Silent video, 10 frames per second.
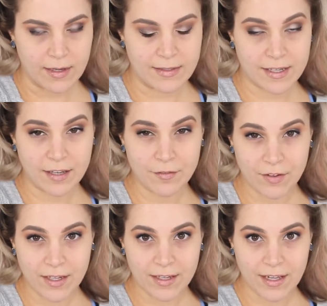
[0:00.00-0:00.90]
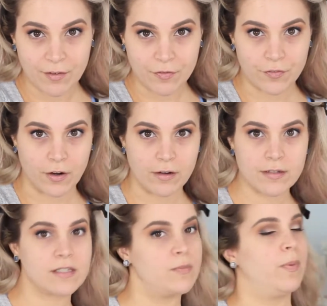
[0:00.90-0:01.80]
It's convenient at
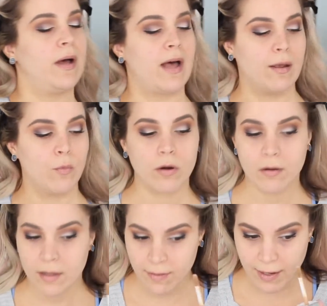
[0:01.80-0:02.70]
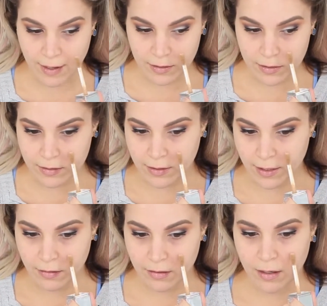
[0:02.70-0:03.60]
first, but I worry that
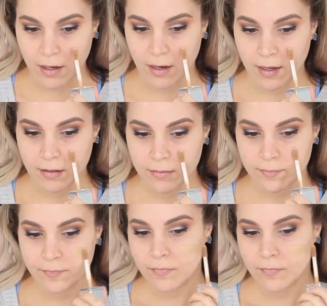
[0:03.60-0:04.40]
later on,